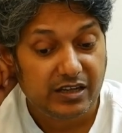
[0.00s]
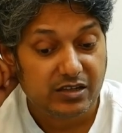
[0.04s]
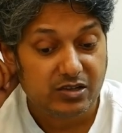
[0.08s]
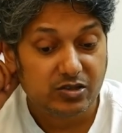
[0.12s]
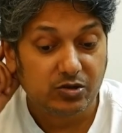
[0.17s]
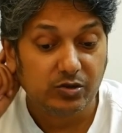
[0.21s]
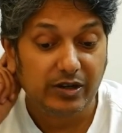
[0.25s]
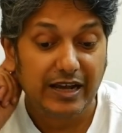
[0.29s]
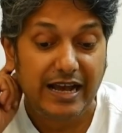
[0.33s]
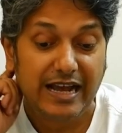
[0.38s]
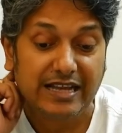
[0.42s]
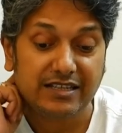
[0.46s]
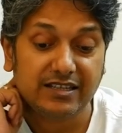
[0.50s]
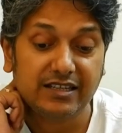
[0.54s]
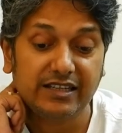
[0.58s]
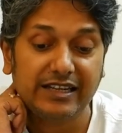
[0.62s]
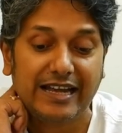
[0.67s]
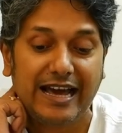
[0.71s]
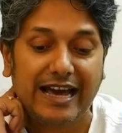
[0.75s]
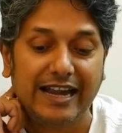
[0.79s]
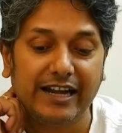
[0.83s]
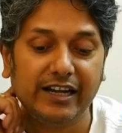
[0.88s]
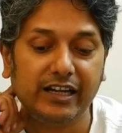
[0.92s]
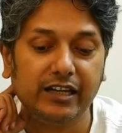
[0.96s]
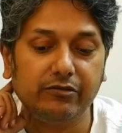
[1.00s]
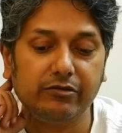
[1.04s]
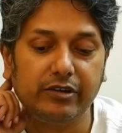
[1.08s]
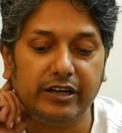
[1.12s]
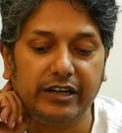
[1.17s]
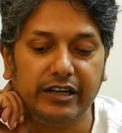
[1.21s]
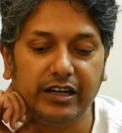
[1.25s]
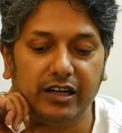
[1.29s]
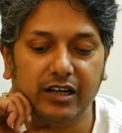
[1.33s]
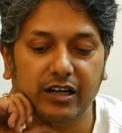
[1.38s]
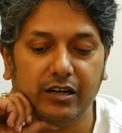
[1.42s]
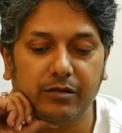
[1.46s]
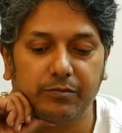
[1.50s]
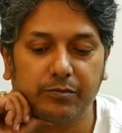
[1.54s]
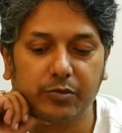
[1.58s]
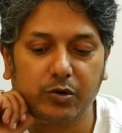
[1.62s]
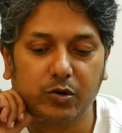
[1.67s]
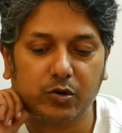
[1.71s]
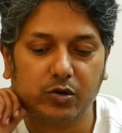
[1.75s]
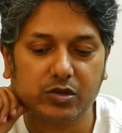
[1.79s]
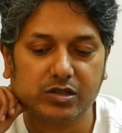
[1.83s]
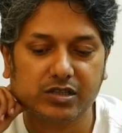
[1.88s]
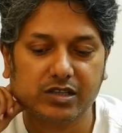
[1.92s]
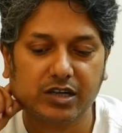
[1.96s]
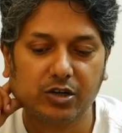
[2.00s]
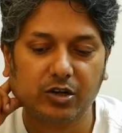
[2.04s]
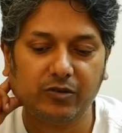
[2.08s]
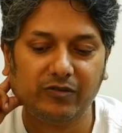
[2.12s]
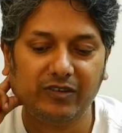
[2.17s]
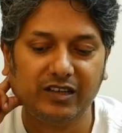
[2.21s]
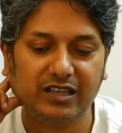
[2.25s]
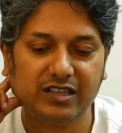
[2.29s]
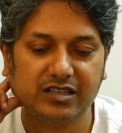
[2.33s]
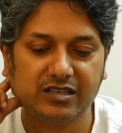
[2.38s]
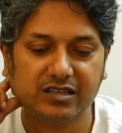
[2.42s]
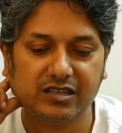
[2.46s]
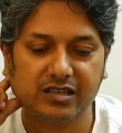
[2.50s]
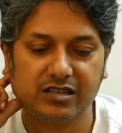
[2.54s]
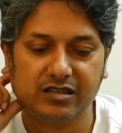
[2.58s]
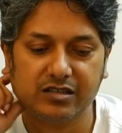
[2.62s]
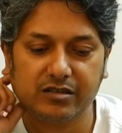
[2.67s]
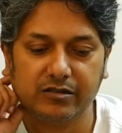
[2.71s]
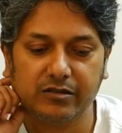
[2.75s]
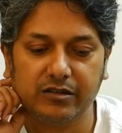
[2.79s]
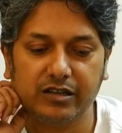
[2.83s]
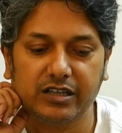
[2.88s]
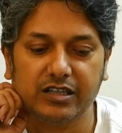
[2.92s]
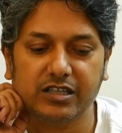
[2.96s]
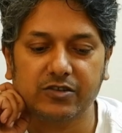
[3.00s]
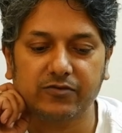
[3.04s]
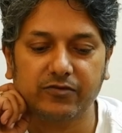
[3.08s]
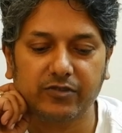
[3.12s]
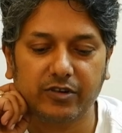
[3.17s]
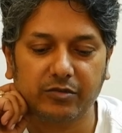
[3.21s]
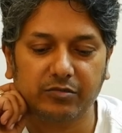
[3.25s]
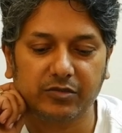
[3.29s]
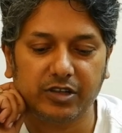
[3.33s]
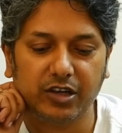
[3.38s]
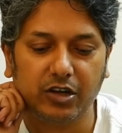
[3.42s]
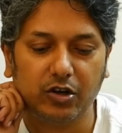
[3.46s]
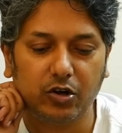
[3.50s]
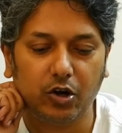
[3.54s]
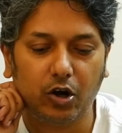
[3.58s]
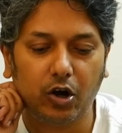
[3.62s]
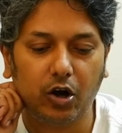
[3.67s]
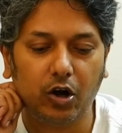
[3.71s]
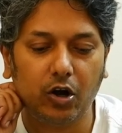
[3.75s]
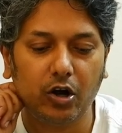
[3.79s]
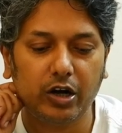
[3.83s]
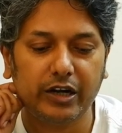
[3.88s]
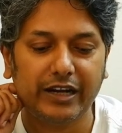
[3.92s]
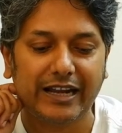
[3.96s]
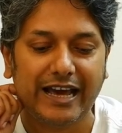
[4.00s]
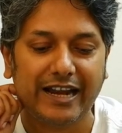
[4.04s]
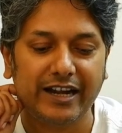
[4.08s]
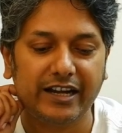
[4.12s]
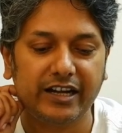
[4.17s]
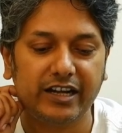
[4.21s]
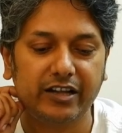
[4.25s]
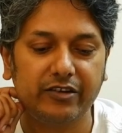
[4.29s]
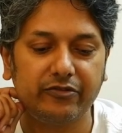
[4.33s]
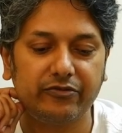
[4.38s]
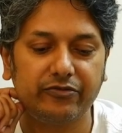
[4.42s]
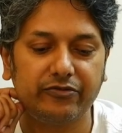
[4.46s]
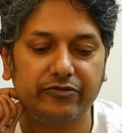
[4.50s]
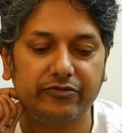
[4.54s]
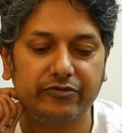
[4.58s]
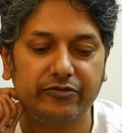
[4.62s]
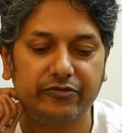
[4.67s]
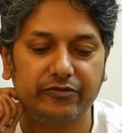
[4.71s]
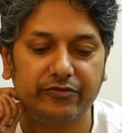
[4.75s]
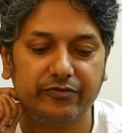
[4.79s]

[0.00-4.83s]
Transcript: So as a narrative written in prose, the novel is distinguished from the long narrative